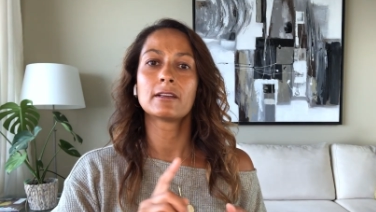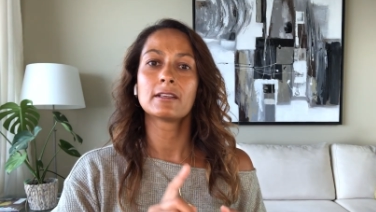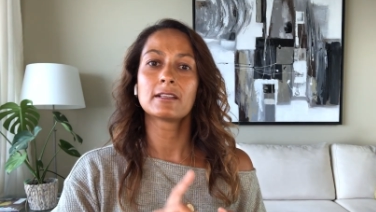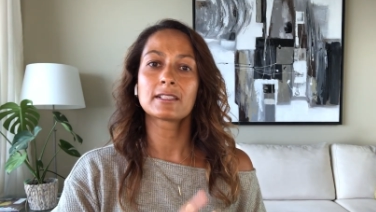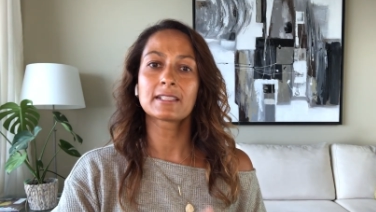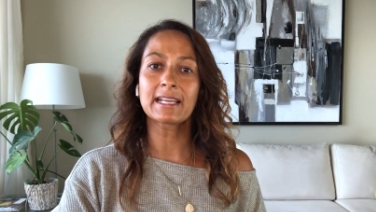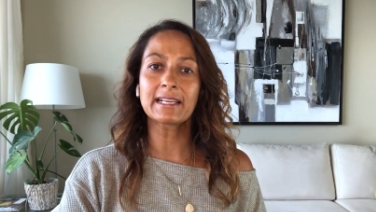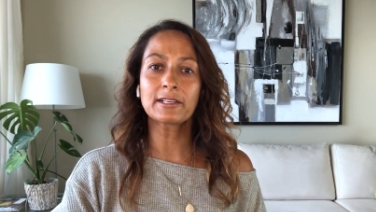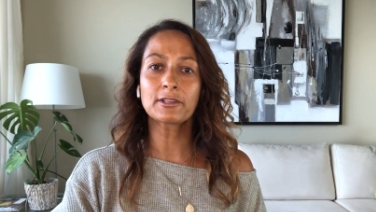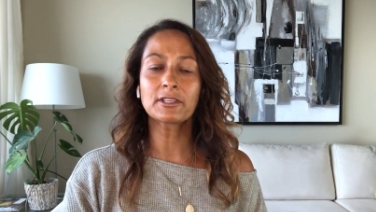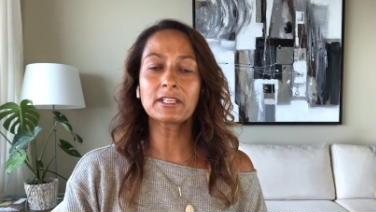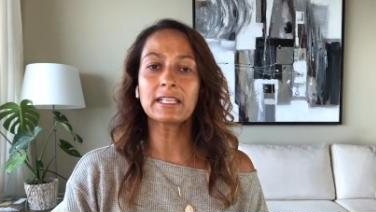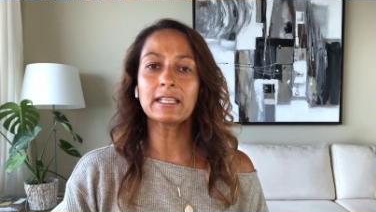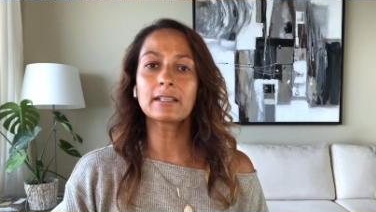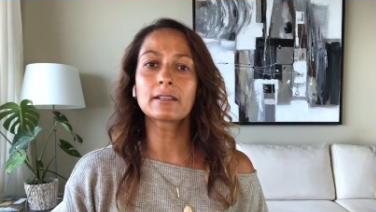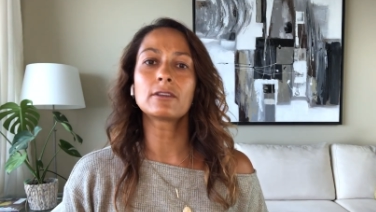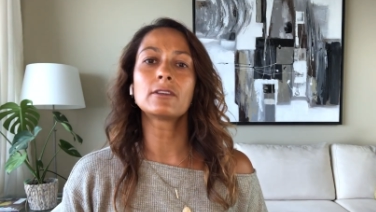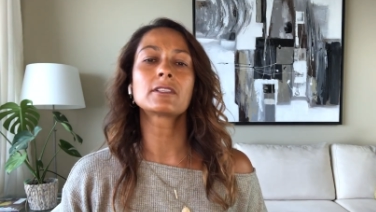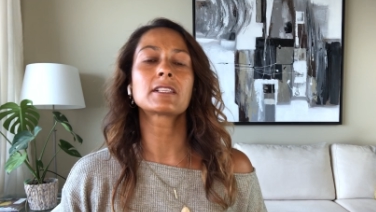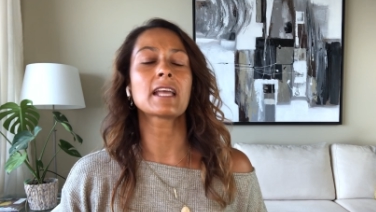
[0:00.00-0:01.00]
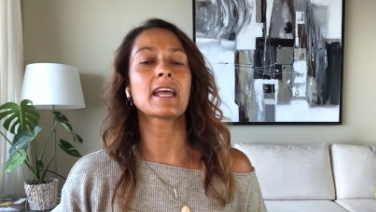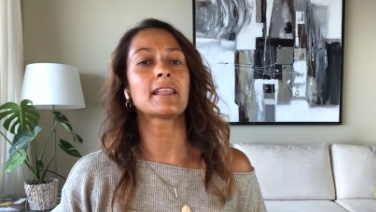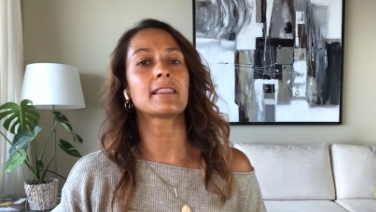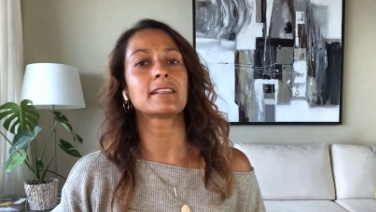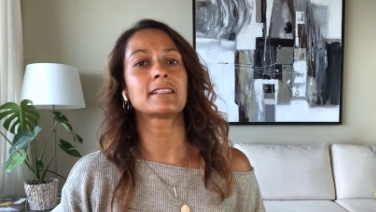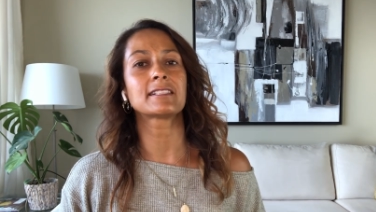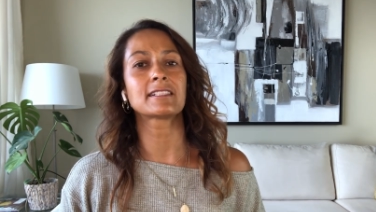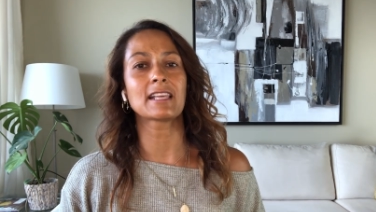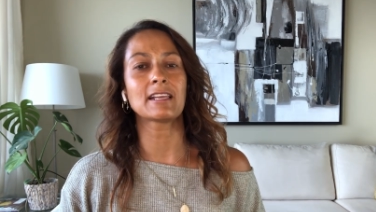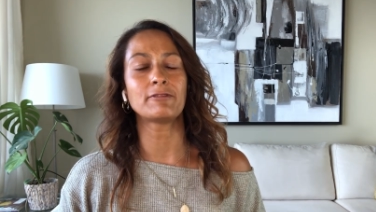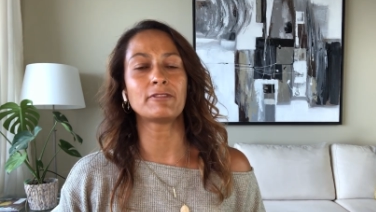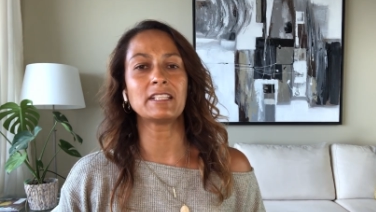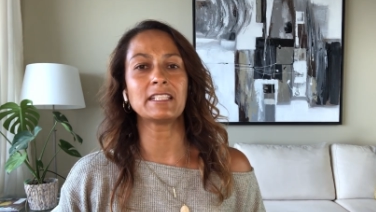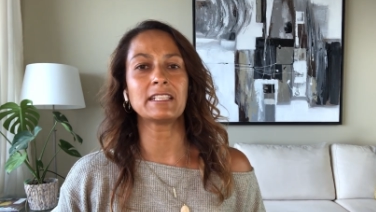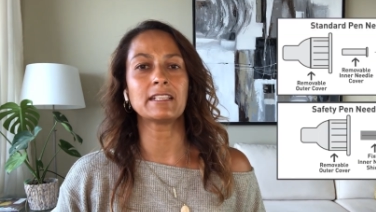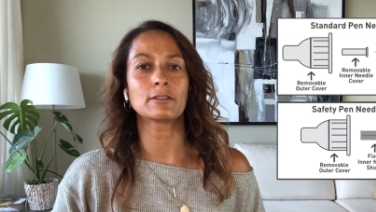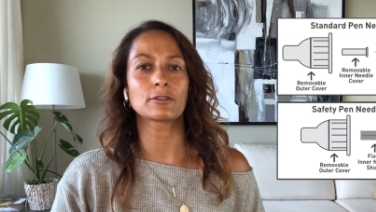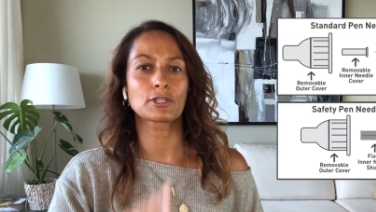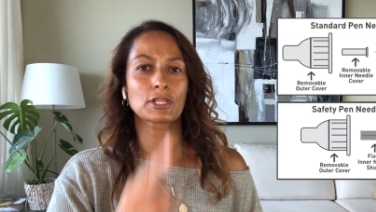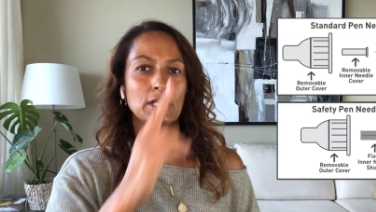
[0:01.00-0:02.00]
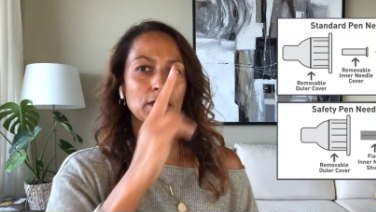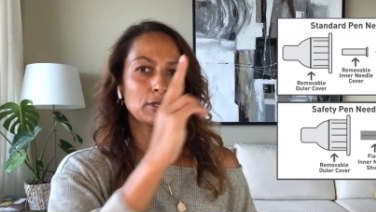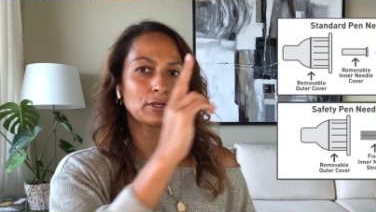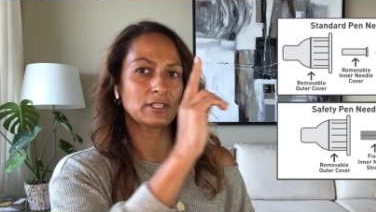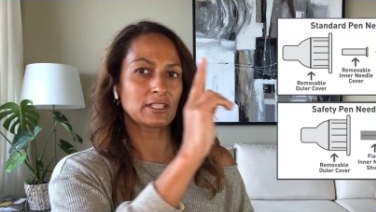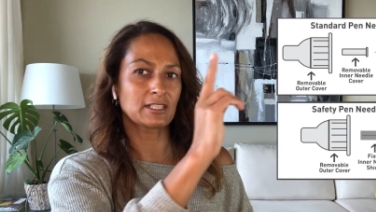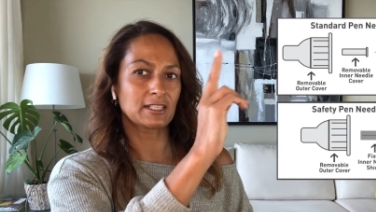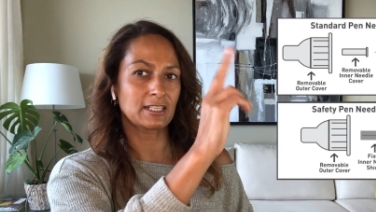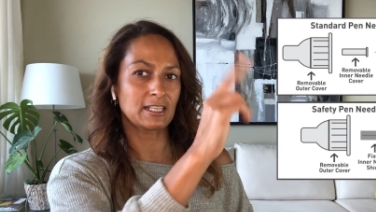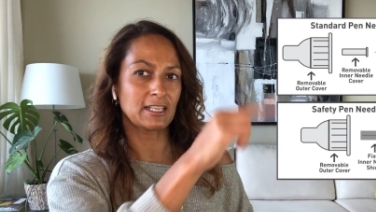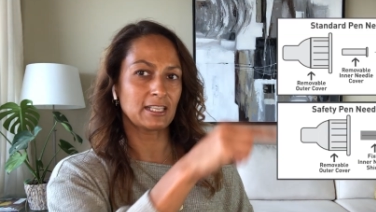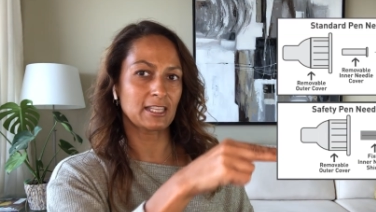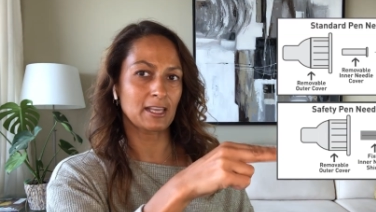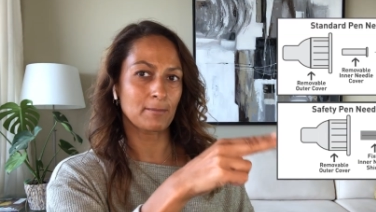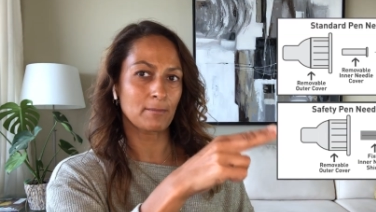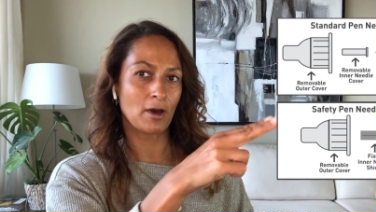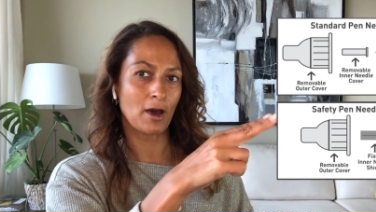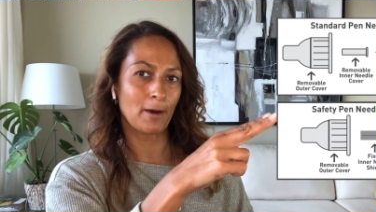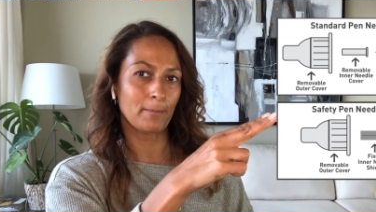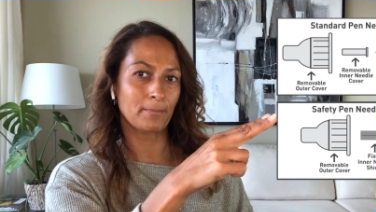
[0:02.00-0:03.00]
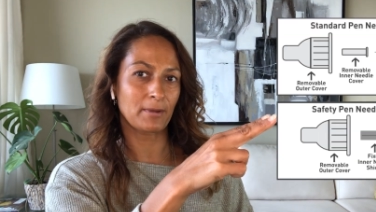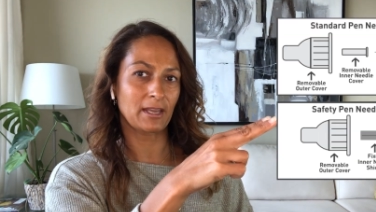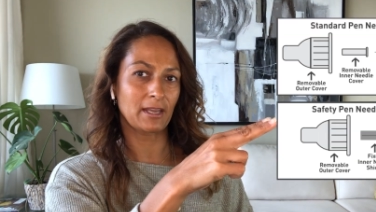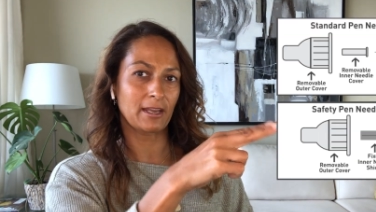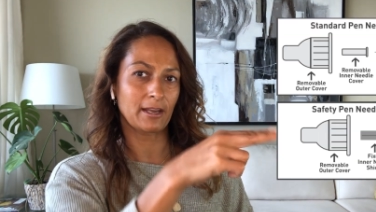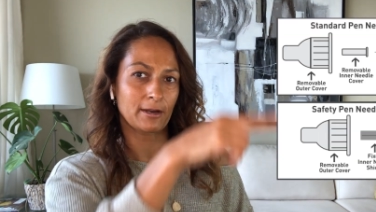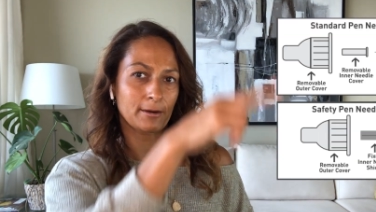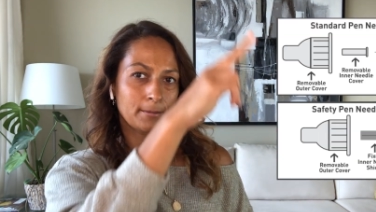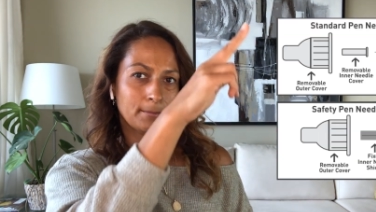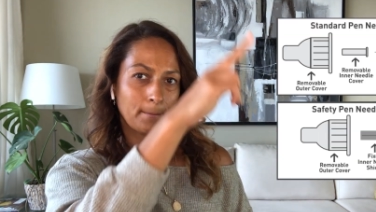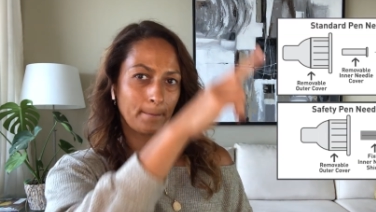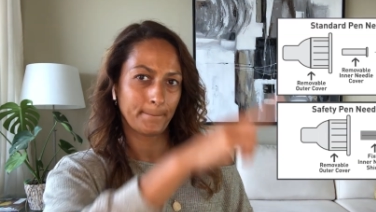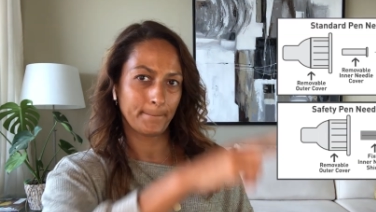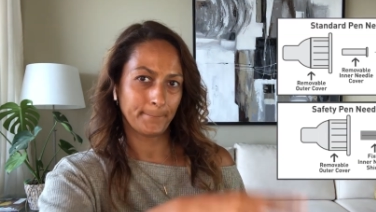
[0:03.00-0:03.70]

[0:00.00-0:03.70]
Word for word: standard needles and the safety needles. You can see them up here.